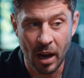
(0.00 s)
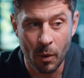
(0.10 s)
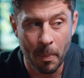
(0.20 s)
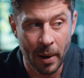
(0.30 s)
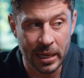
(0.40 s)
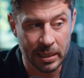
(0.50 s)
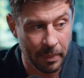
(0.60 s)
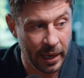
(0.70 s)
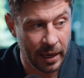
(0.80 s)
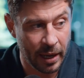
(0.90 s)
I would buy
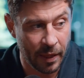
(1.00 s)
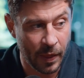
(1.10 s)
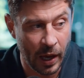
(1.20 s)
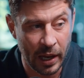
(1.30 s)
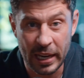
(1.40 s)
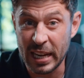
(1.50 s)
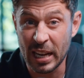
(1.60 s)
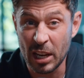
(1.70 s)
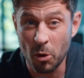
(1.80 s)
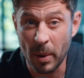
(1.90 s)
something that needed
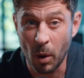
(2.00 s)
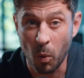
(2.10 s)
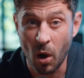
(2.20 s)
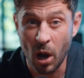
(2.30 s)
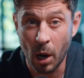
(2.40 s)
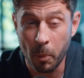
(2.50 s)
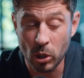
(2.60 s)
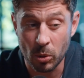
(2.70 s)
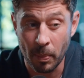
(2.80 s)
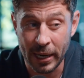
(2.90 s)
a little bit of work,
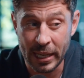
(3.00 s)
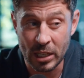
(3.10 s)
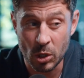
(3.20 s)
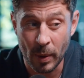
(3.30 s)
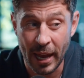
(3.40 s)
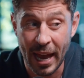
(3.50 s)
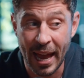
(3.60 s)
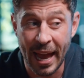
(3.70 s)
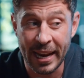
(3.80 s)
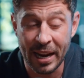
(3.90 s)
put some money into it,
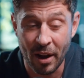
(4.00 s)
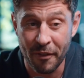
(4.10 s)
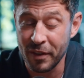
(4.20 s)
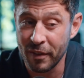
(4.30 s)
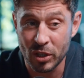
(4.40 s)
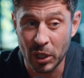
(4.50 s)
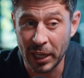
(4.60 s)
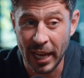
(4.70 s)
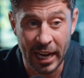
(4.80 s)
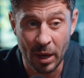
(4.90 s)
and then I've never
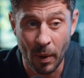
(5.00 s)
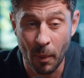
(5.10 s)
seen anywhere.